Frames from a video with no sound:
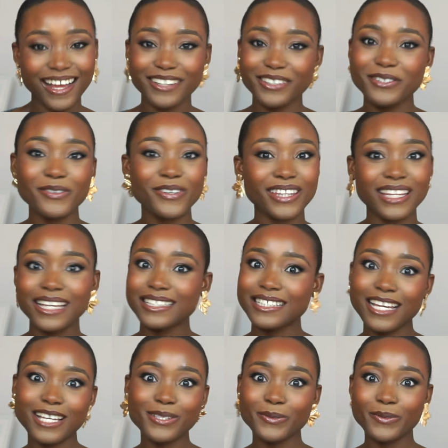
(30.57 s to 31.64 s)
I don't know what that
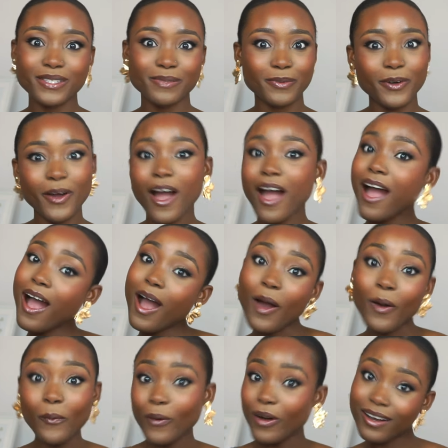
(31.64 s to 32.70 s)
dance was, but
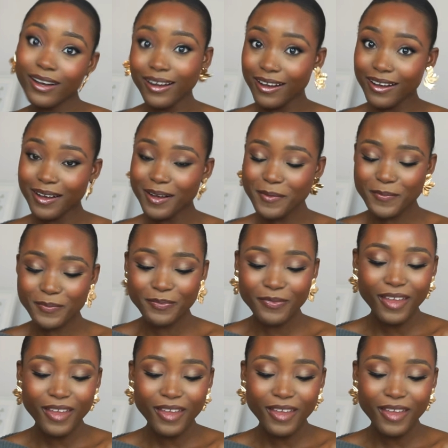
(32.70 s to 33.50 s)
welcome.